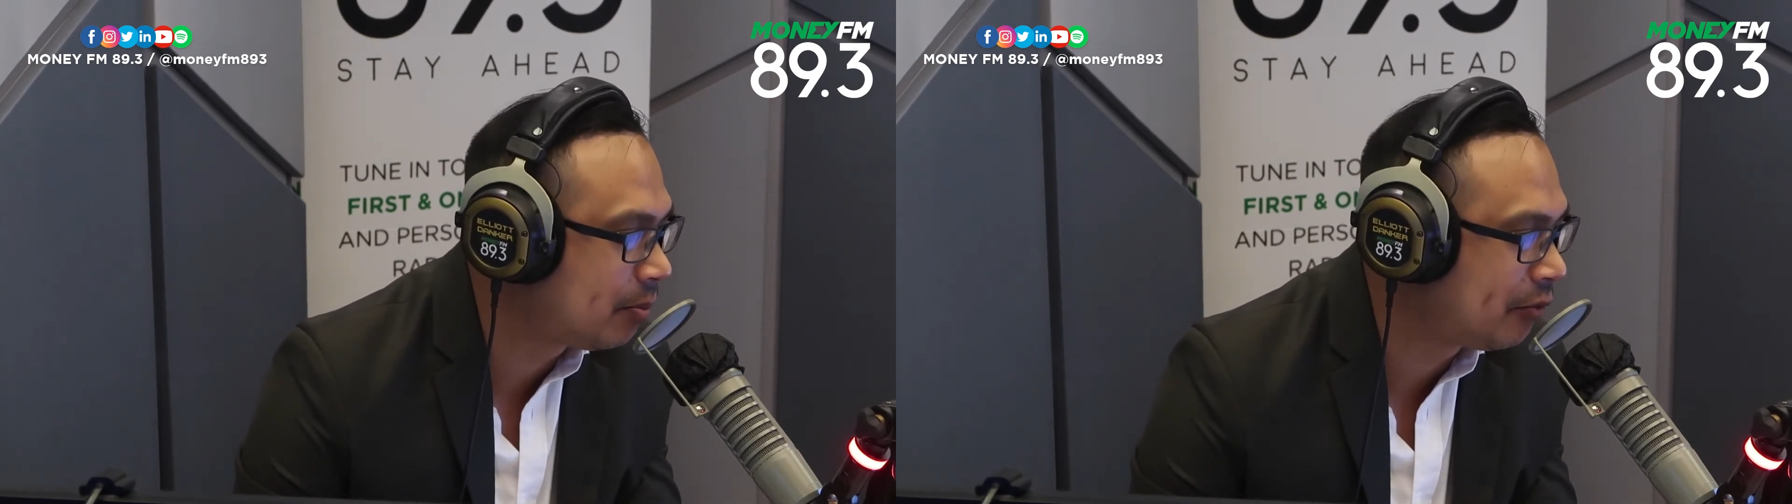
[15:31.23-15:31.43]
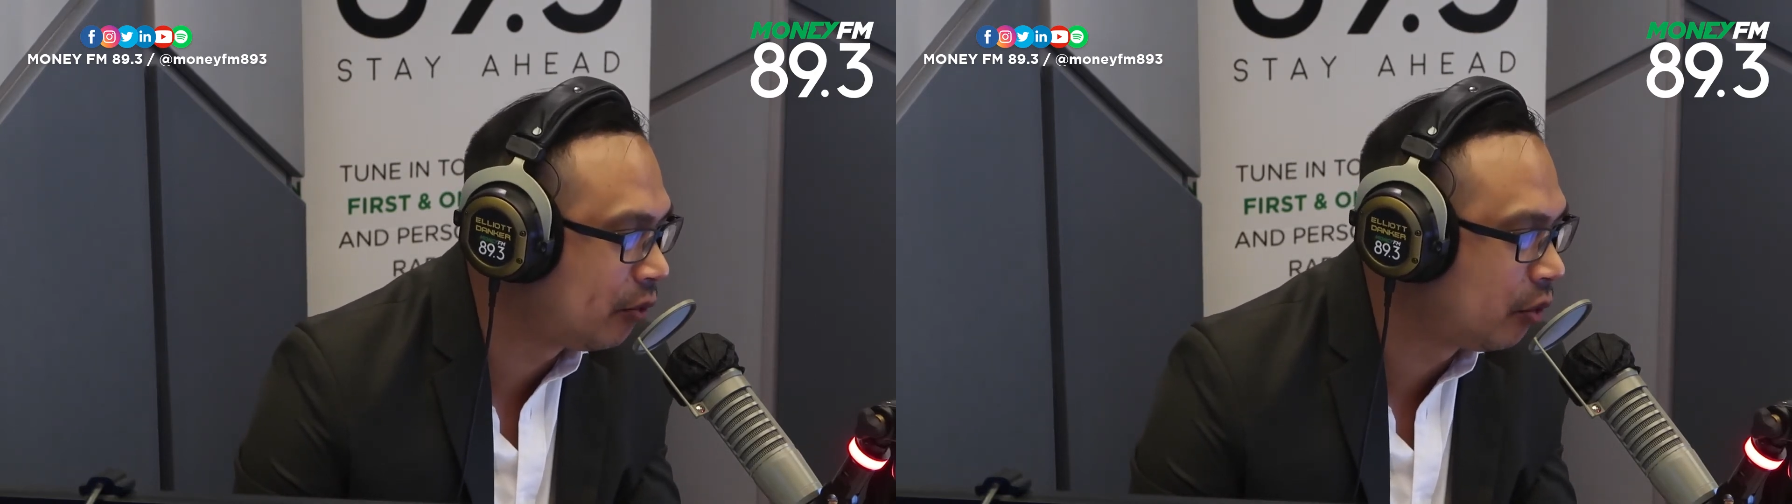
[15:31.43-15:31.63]

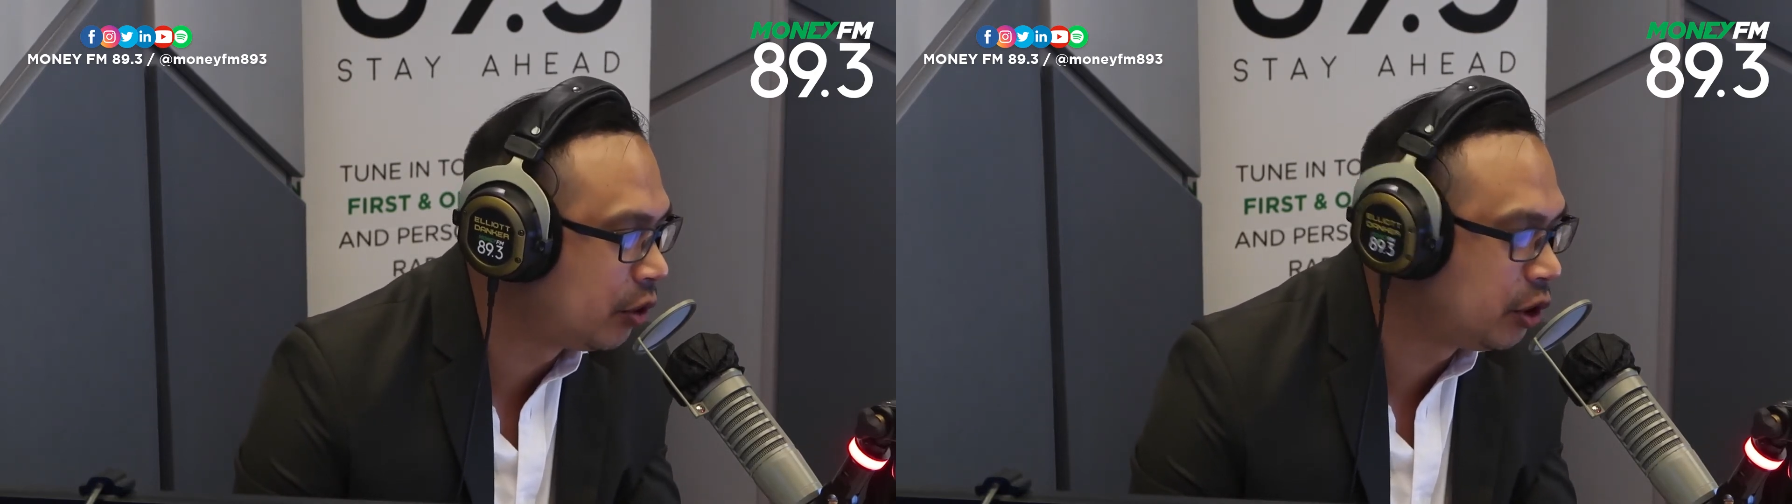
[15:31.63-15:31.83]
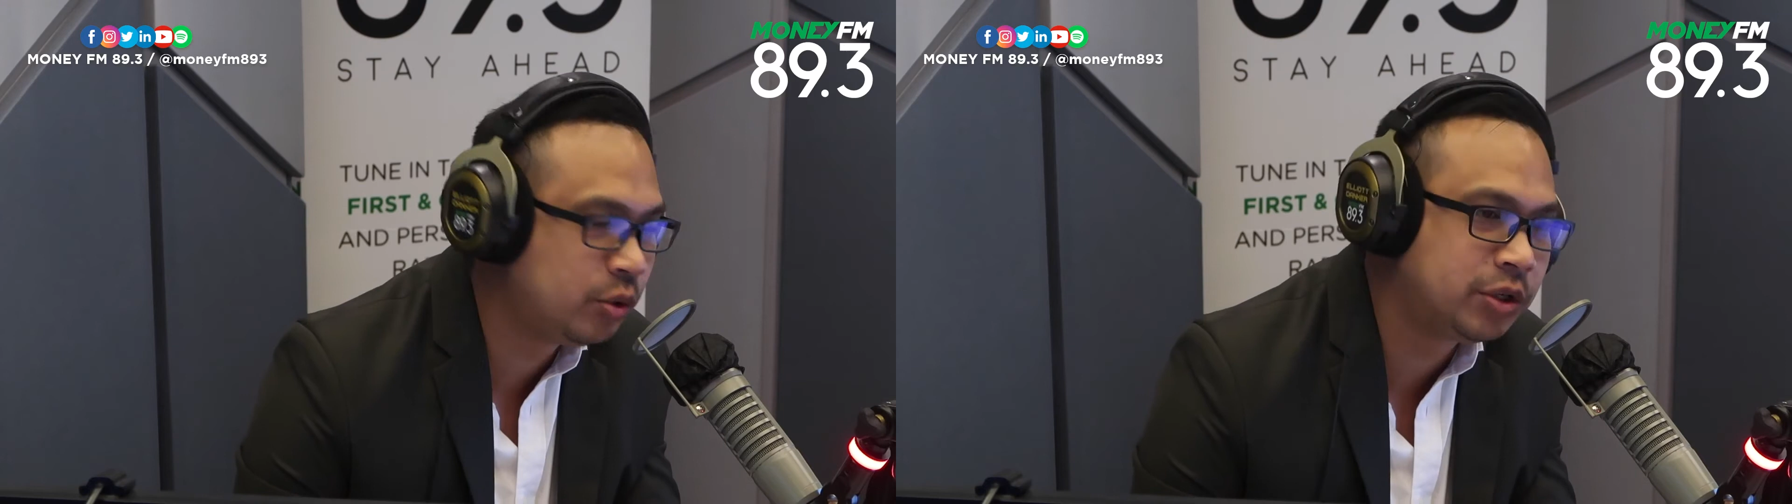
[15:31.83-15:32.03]
for
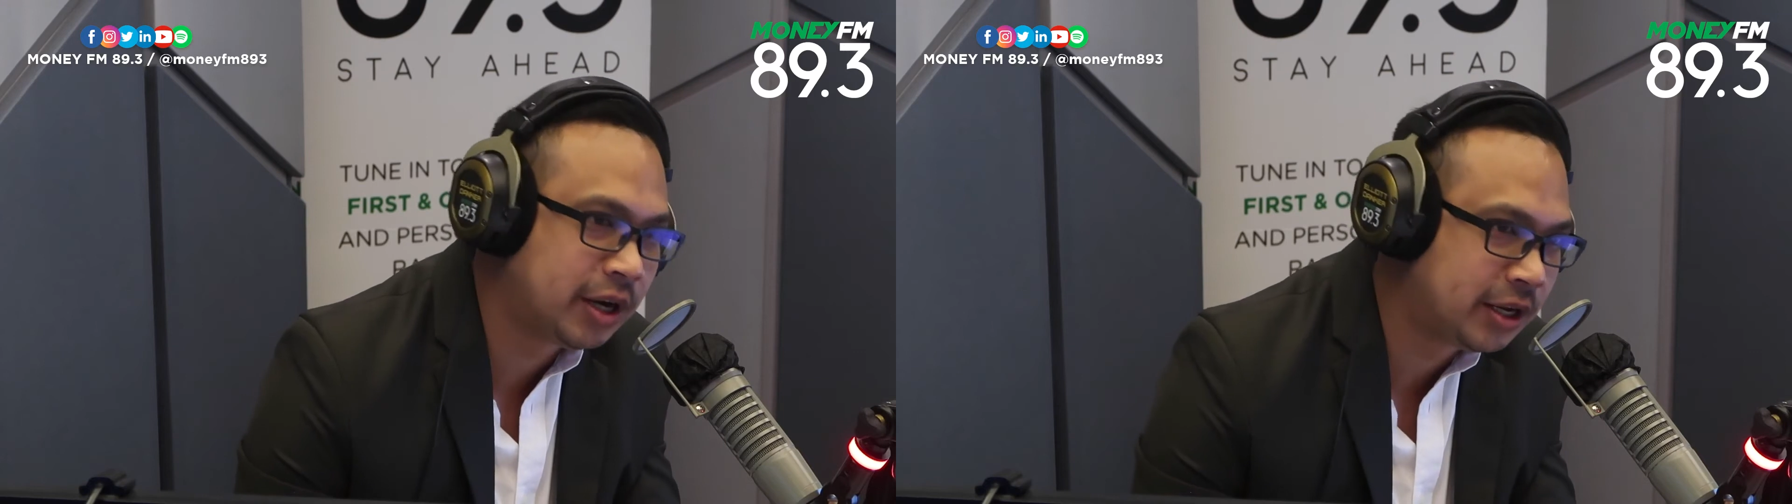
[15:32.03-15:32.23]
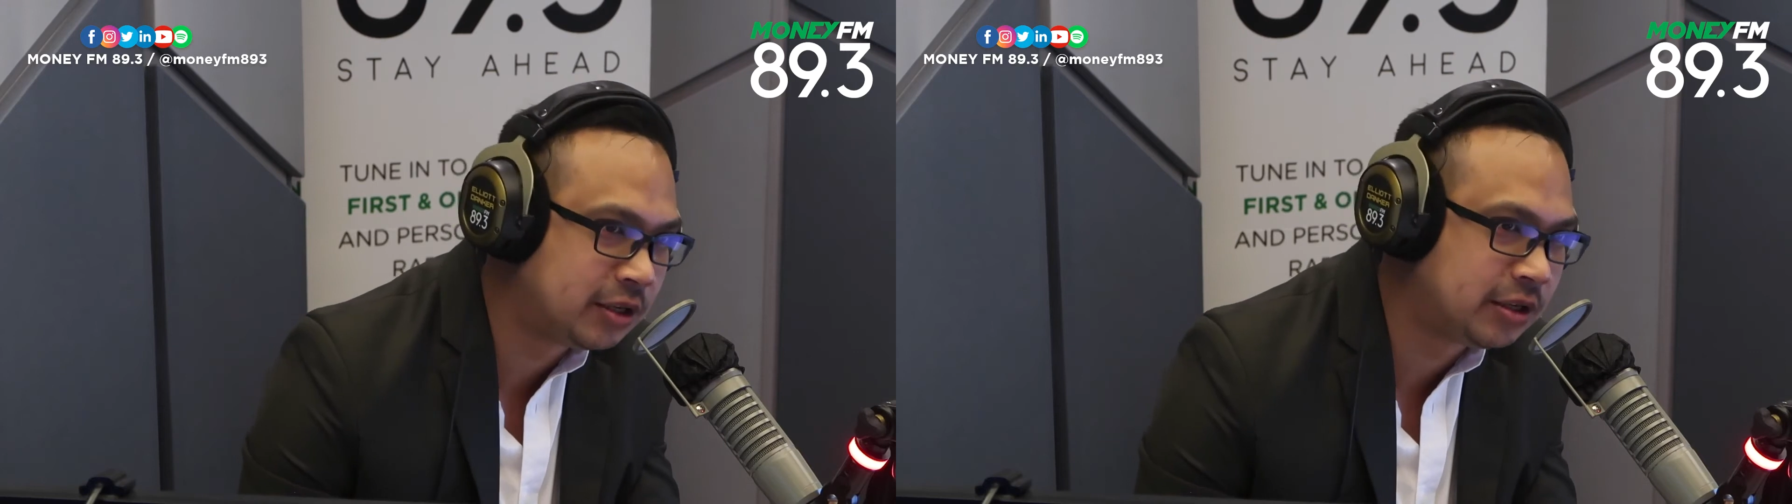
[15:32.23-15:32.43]
news and
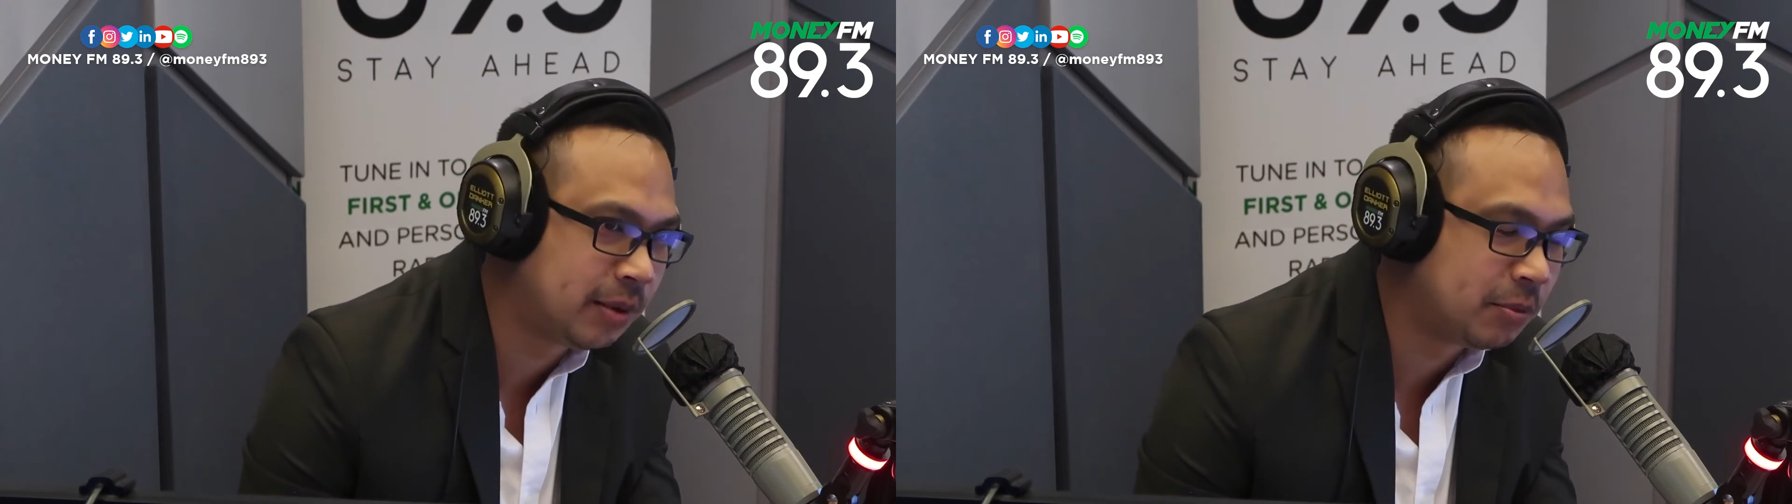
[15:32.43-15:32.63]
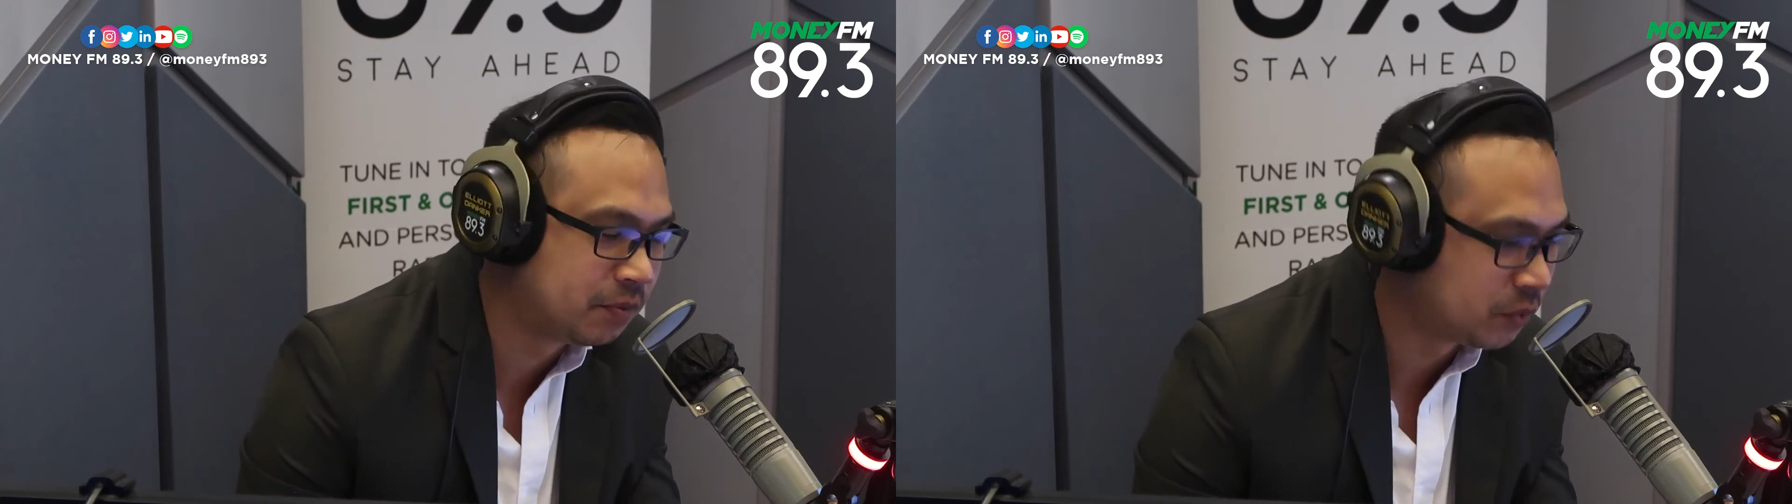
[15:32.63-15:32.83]

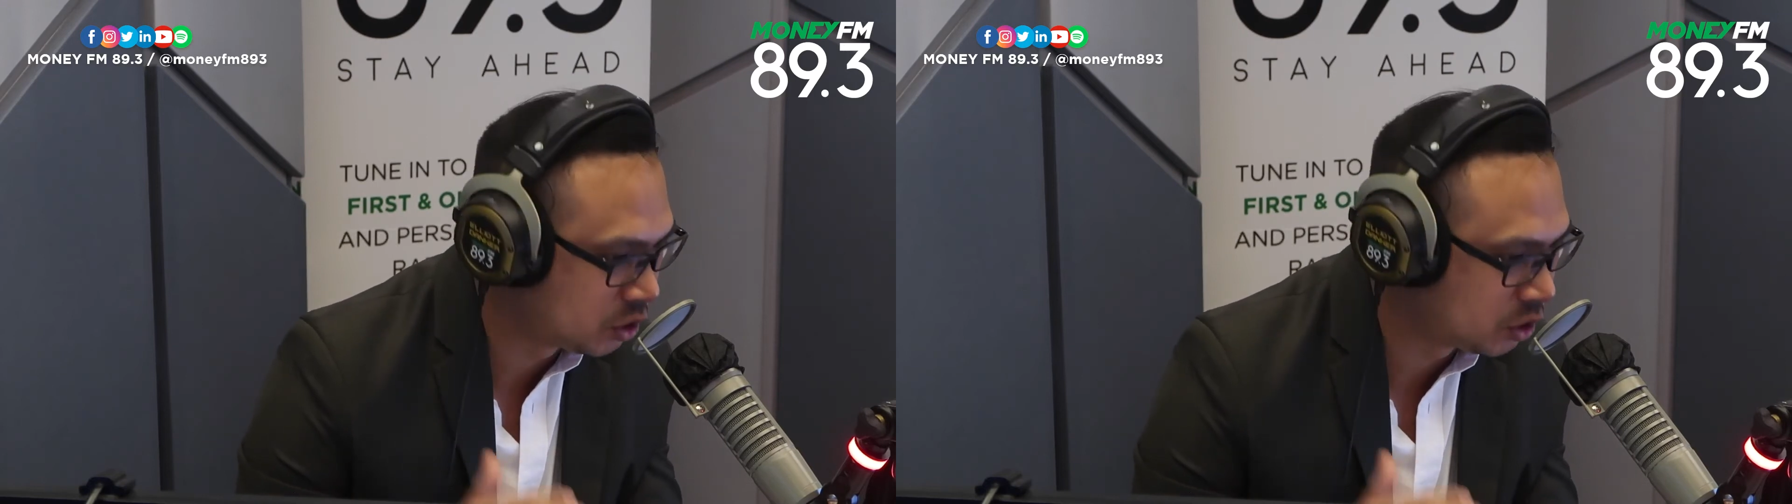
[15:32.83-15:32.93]
entertainment.